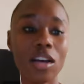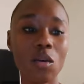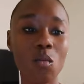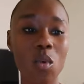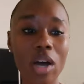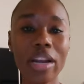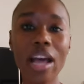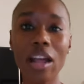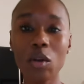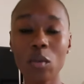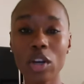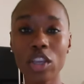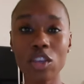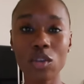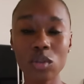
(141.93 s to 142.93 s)
one, I don't
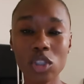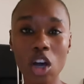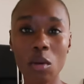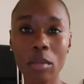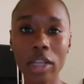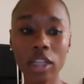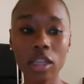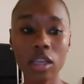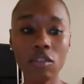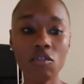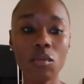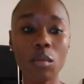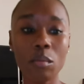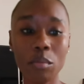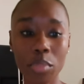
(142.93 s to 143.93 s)
want to use all my leave,
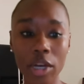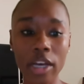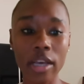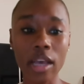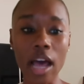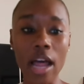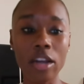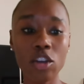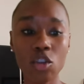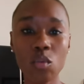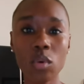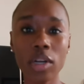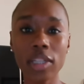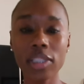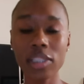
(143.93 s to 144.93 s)
but I do
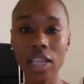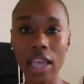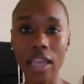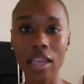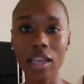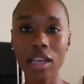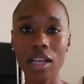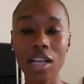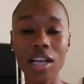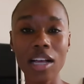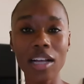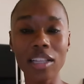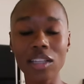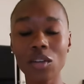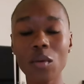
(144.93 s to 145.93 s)
want to take
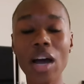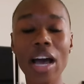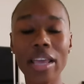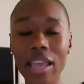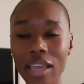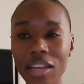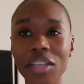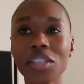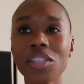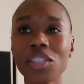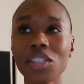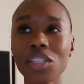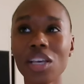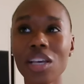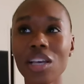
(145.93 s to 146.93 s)
a little hiatus